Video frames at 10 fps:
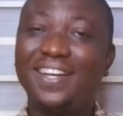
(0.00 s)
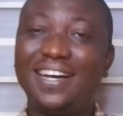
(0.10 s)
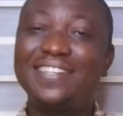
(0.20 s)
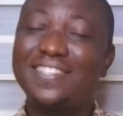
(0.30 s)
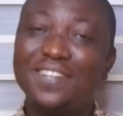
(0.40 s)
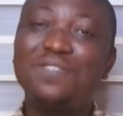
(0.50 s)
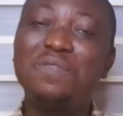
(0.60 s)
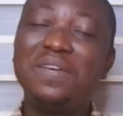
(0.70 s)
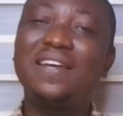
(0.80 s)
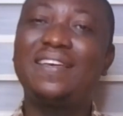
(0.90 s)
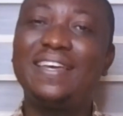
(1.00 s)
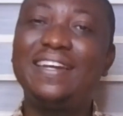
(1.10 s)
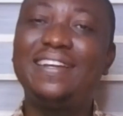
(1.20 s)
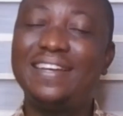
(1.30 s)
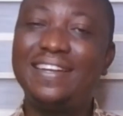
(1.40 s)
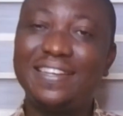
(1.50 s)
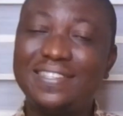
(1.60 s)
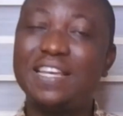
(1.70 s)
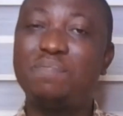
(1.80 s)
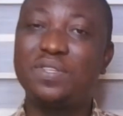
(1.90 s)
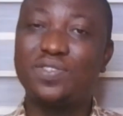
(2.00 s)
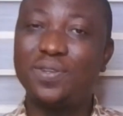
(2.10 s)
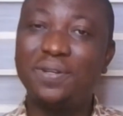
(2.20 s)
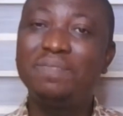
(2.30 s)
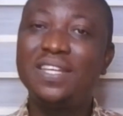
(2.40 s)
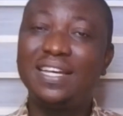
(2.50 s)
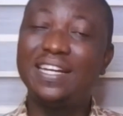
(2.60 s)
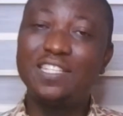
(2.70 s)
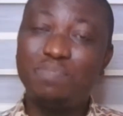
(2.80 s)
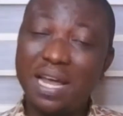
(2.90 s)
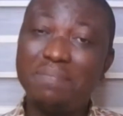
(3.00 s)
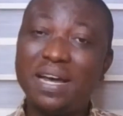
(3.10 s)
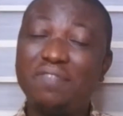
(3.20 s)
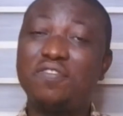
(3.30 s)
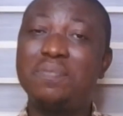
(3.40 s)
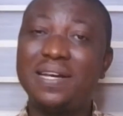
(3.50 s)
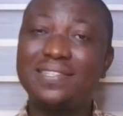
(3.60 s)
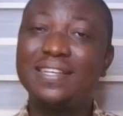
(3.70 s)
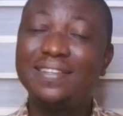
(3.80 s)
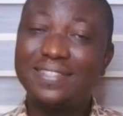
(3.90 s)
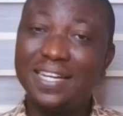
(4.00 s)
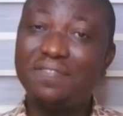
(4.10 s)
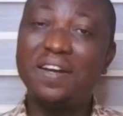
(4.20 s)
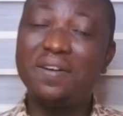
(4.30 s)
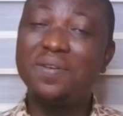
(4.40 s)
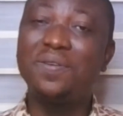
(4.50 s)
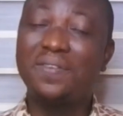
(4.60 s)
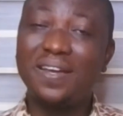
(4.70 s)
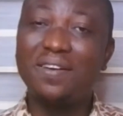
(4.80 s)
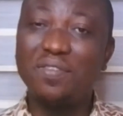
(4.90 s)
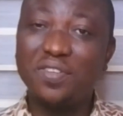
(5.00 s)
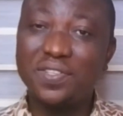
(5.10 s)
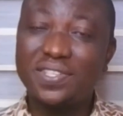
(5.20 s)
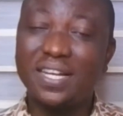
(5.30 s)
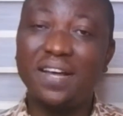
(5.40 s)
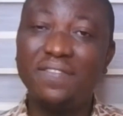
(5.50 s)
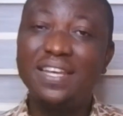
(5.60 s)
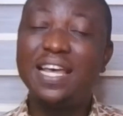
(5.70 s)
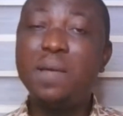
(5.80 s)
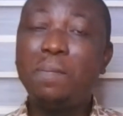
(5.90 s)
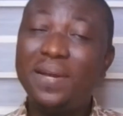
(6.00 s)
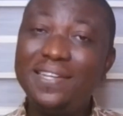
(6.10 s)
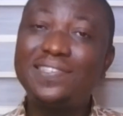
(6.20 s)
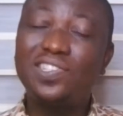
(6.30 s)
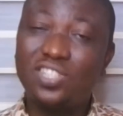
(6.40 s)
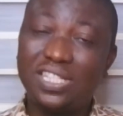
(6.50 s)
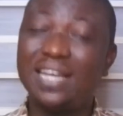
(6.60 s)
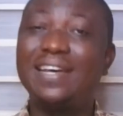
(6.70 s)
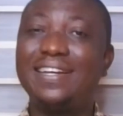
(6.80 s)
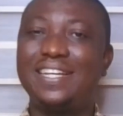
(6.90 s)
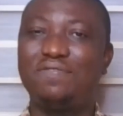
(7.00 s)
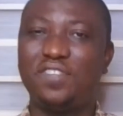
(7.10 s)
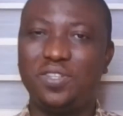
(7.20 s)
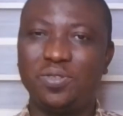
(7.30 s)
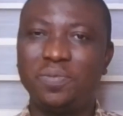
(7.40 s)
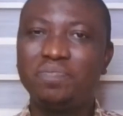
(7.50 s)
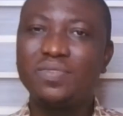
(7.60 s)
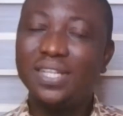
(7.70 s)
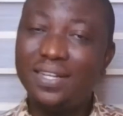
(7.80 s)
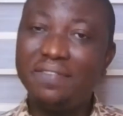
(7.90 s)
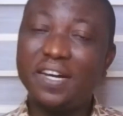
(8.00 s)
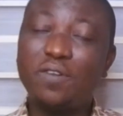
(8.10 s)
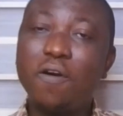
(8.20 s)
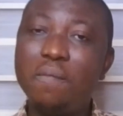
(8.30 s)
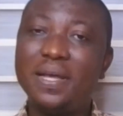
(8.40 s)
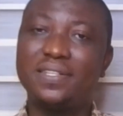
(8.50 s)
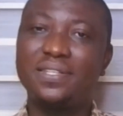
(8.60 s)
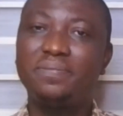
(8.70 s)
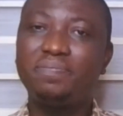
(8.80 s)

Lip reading: Until we meet again in the next episode, it is bye-bye from us. Take very good care of yourself, and please share the video. Leave a comment.